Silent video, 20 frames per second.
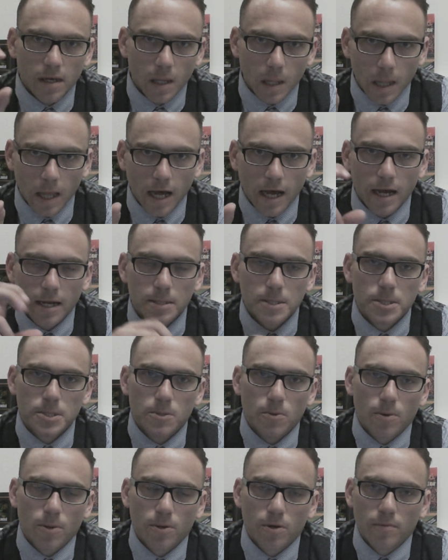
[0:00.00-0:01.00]
alive
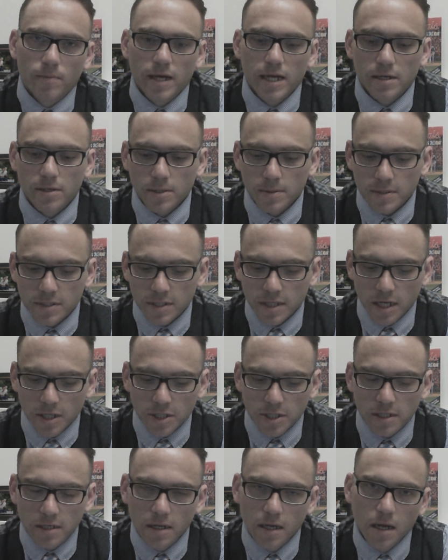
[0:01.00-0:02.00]
for the remainder of
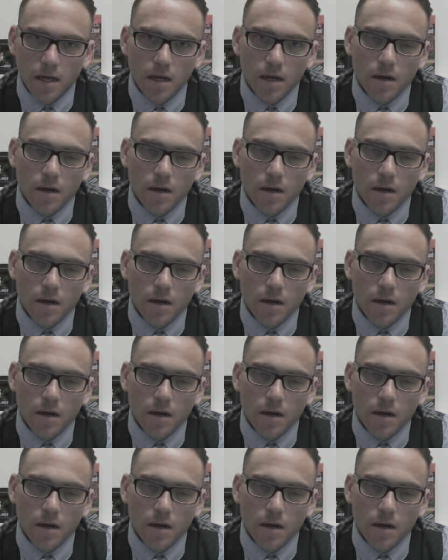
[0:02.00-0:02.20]
session.